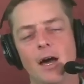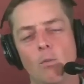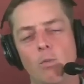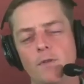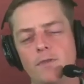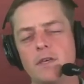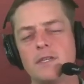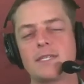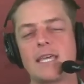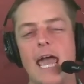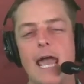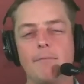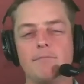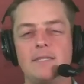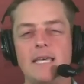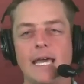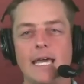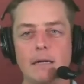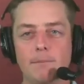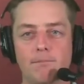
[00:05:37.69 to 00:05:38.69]
With this game
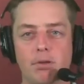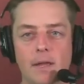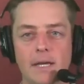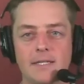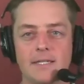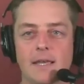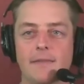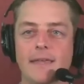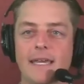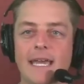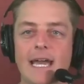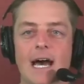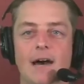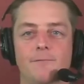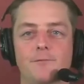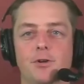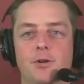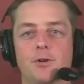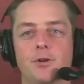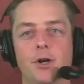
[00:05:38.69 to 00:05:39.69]
taking place in the
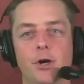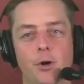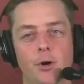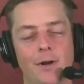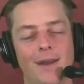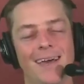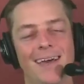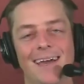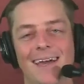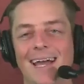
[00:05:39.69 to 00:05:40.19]
afternoon,